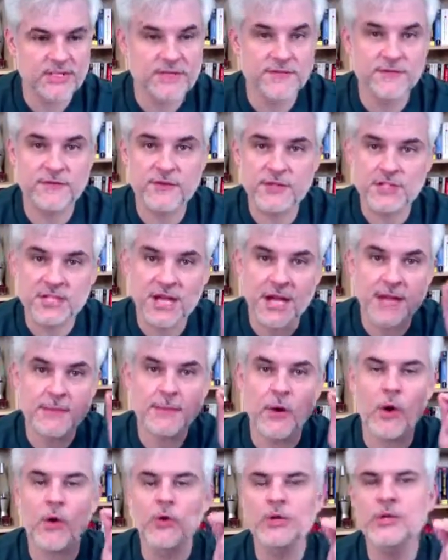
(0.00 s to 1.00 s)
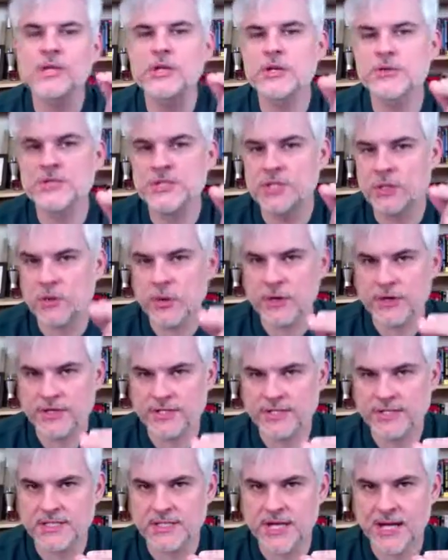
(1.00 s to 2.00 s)
The first time only using the query
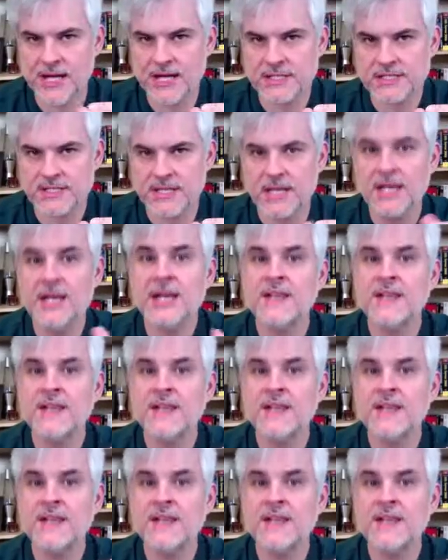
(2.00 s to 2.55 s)
syntax.